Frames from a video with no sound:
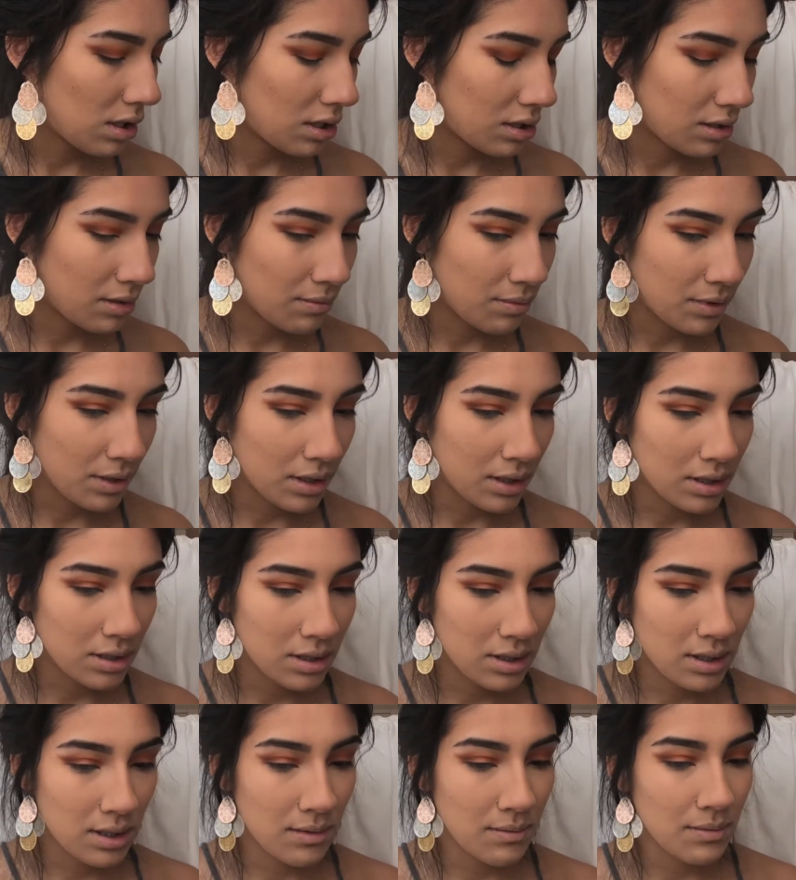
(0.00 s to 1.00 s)
on a
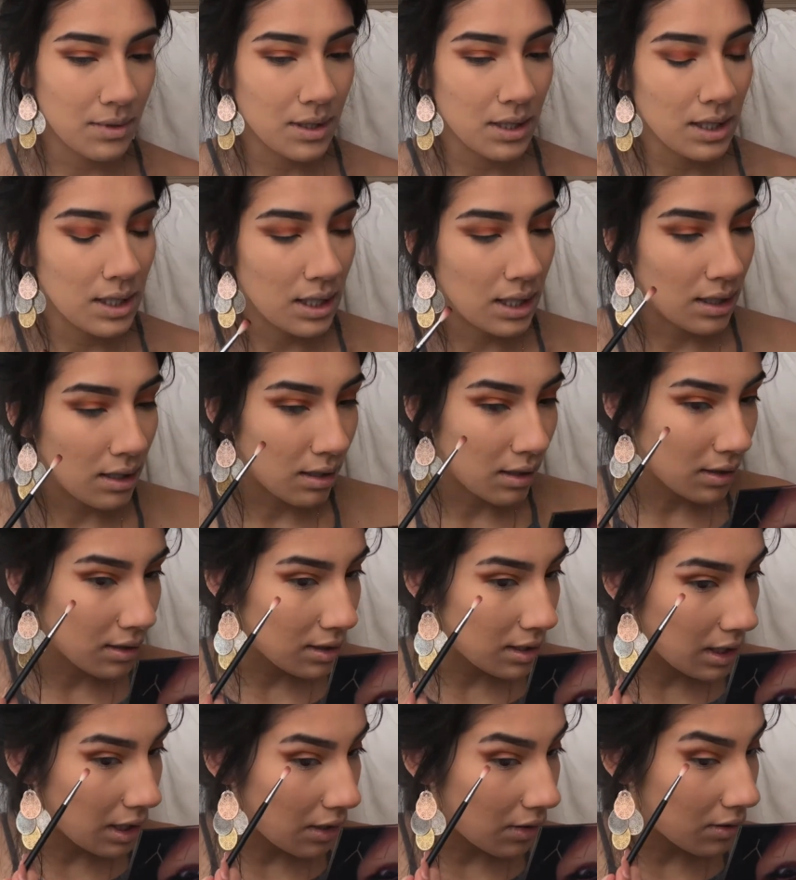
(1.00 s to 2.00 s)
brush and putting it on
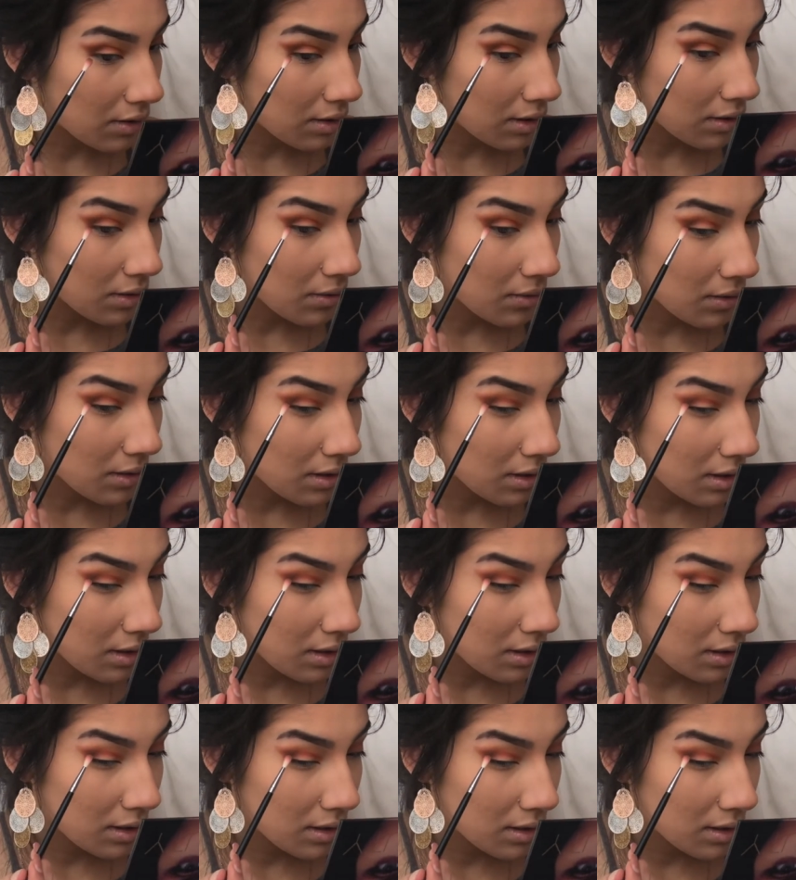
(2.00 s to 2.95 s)
the outer corner.